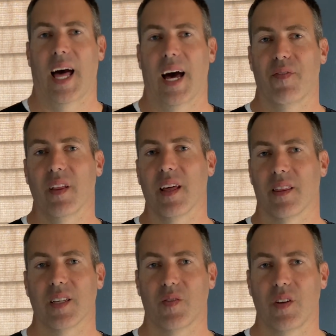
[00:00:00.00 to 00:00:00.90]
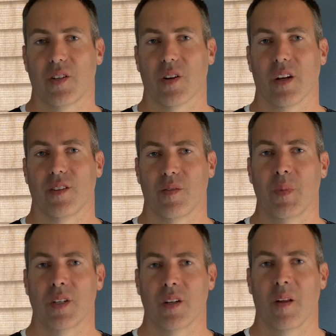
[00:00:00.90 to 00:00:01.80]
I feel like this feature gets
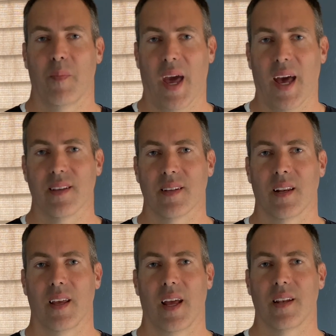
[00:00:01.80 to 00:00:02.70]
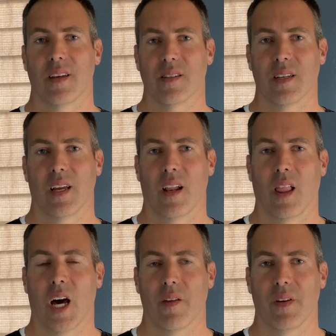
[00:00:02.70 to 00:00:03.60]
mentioned in passing and doesn't get a
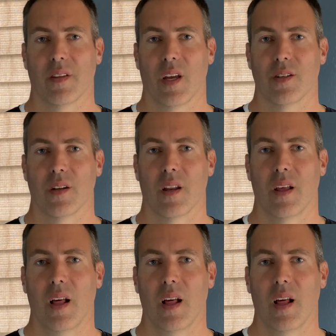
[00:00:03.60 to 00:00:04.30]
lot of attention.